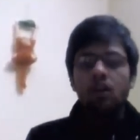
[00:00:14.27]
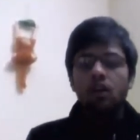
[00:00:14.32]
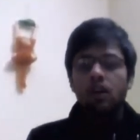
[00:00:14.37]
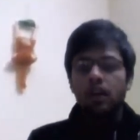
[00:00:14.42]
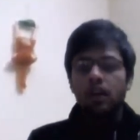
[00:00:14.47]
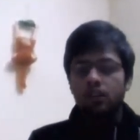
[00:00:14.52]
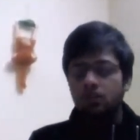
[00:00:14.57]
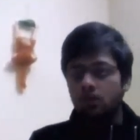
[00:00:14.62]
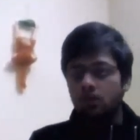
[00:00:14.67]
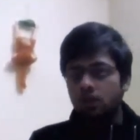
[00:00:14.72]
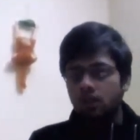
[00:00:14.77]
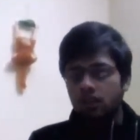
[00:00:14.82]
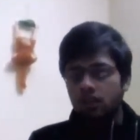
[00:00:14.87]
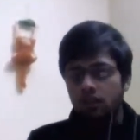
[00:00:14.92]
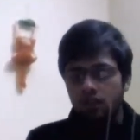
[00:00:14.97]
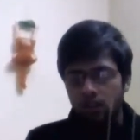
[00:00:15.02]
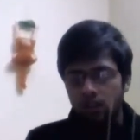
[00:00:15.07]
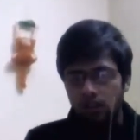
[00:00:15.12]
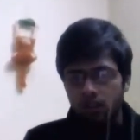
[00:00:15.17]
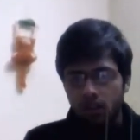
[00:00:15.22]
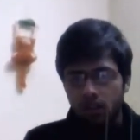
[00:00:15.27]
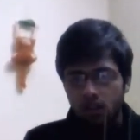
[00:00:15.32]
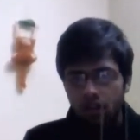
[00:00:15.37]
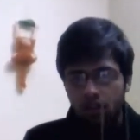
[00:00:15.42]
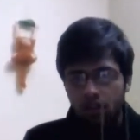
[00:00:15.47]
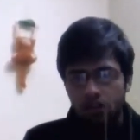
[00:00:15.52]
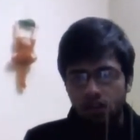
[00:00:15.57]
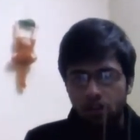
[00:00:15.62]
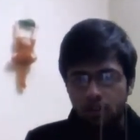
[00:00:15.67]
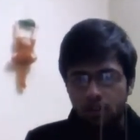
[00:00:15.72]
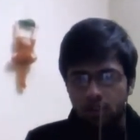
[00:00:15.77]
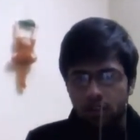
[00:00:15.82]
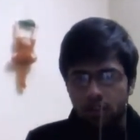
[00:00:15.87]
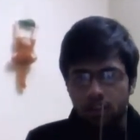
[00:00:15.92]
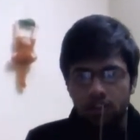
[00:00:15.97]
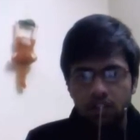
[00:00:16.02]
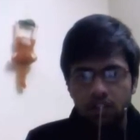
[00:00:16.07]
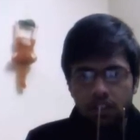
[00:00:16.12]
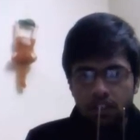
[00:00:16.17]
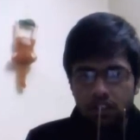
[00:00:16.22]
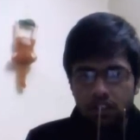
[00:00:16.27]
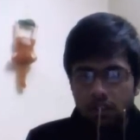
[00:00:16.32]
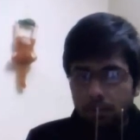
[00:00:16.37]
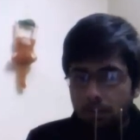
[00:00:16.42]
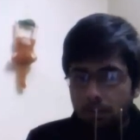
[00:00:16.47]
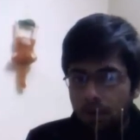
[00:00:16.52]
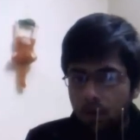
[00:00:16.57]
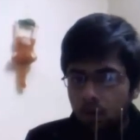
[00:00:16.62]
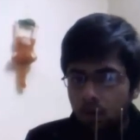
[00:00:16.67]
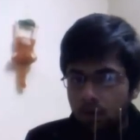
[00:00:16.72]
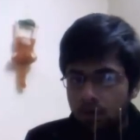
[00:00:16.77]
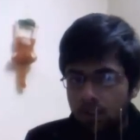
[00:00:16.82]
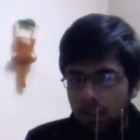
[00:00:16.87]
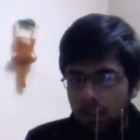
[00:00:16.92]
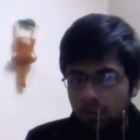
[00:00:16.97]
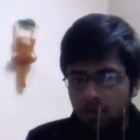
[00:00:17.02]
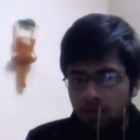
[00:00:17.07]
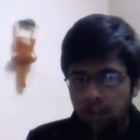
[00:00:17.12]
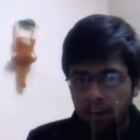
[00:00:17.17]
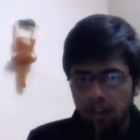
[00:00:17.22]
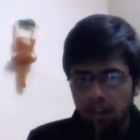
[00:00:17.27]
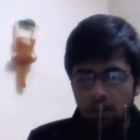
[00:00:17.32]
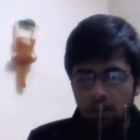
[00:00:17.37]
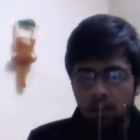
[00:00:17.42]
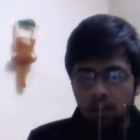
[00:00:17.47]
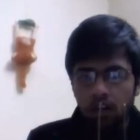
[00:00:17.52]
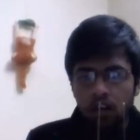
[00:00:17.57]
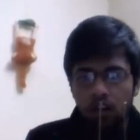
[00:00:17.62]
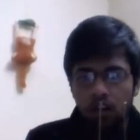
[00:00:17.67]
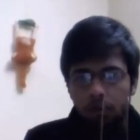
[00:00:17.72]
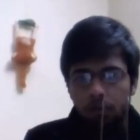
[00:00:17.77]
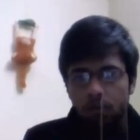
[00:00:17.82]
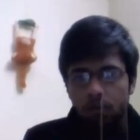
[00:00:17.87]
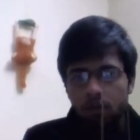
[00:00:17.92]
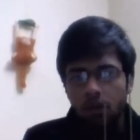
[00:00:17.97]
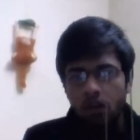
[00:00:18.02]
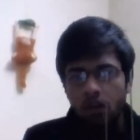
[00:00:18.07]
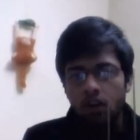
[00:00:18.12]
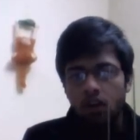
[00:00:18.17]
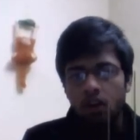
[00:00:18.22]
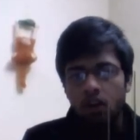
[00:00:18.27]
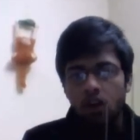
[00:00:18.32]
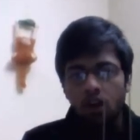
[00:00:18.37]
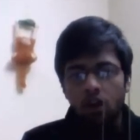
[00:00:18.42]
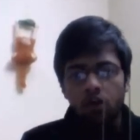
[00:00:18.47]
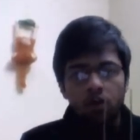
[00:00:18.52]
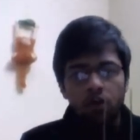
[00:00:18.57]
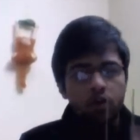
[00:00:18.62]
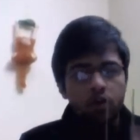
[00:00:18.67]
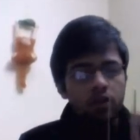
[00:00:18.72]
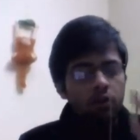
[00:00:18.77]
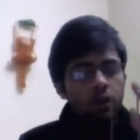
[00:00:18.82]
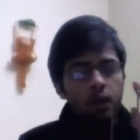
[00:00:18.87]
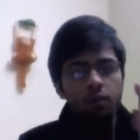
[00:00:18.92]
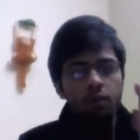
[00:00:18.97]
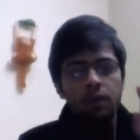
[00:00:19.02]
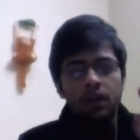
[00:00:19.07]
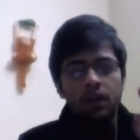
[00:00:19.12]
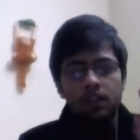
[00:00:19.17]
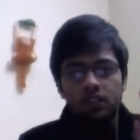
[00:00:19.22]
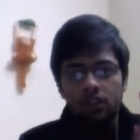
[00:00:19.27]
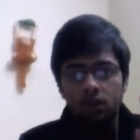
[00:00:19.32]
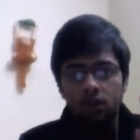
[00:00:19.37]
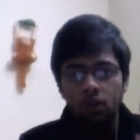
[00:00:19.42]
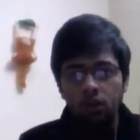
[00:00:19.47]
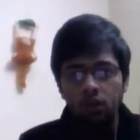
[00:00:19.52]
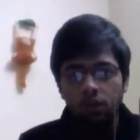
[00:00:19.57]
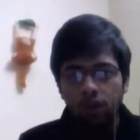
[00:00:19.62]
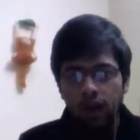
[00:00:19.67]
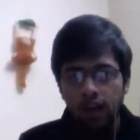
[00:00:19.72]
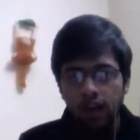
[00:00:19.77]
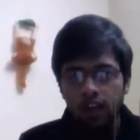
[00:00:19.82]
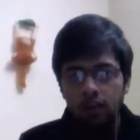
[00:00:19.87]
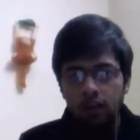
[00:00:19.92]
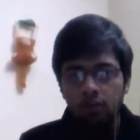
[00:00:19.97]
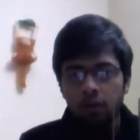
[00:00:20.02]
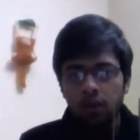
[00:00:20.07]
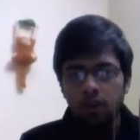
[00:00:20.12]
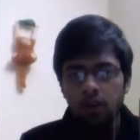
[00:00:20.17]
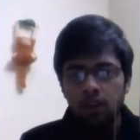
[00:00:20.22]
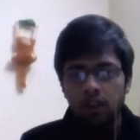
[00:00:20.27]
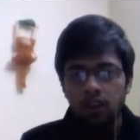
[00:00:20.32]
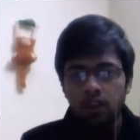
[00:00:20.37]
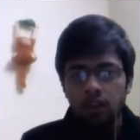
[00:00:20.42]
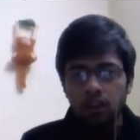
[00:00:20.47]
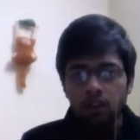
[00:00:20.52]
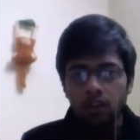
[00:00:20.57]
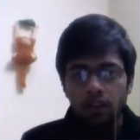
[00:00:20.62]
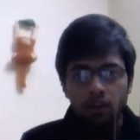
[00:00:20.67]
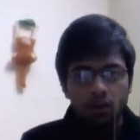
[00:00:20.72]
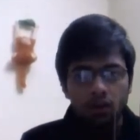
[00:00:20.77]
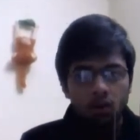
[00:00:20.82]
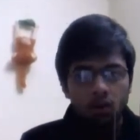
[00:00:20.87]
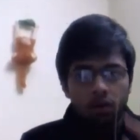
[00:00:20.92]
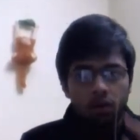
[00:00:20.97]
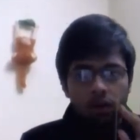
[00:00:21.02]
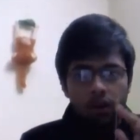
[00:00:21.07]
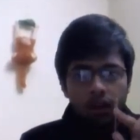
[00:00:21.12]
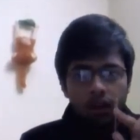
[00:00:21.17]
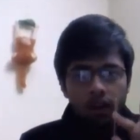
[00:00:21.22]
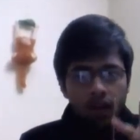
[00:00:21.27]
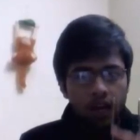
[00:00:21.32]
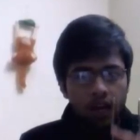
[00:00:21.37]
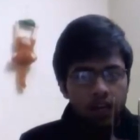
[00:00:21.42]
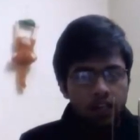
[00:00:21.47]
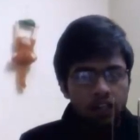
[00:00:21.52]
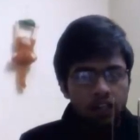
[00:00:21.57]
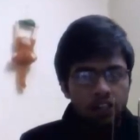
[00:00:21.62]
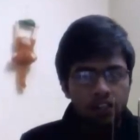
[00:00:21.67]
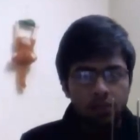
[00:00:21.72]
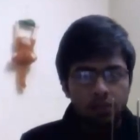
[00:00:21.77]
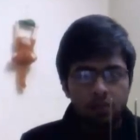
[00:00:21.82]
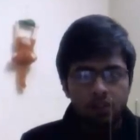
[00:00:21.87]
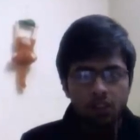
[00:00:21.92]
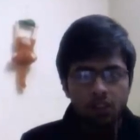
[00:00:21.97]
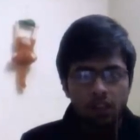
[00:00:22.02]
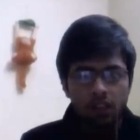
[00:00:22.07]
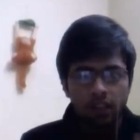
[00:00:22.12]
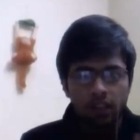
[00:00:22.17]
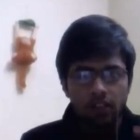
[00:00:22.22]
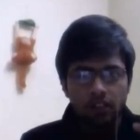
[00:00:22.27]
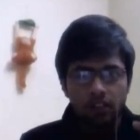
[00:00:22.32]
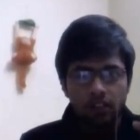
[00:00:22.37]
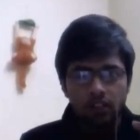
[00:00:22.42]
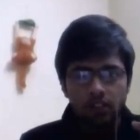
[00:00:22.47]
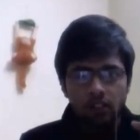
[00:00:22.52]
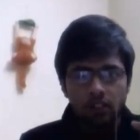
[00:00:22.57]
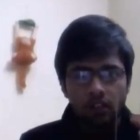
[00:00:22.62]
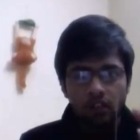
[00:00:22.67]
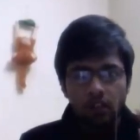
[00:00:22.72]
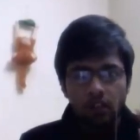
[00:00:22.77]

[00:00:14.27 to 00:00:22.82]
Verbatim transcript: actually uh, there is a simple concept here uh, for the vibration of any body uh, of an any substance